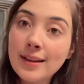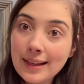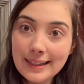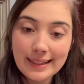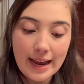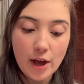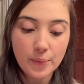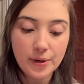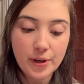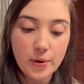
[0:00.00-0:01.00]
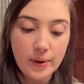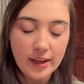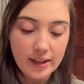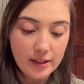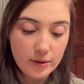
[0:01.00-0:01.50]
Now I'm gonna go
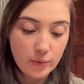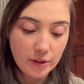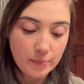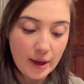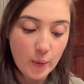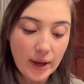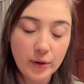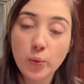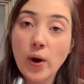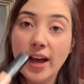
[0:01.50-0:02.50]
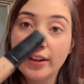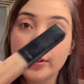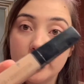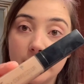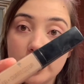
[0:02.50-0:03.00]
in with my Wet n
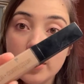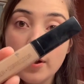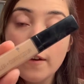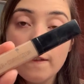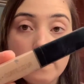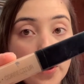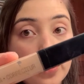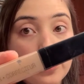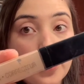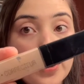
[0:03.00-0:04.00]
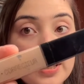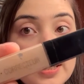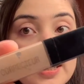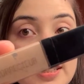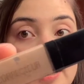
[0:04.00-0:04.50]
Wild Photo Focus
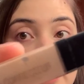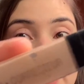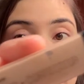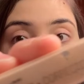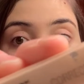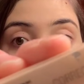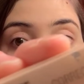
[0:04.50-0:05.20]
Concealer.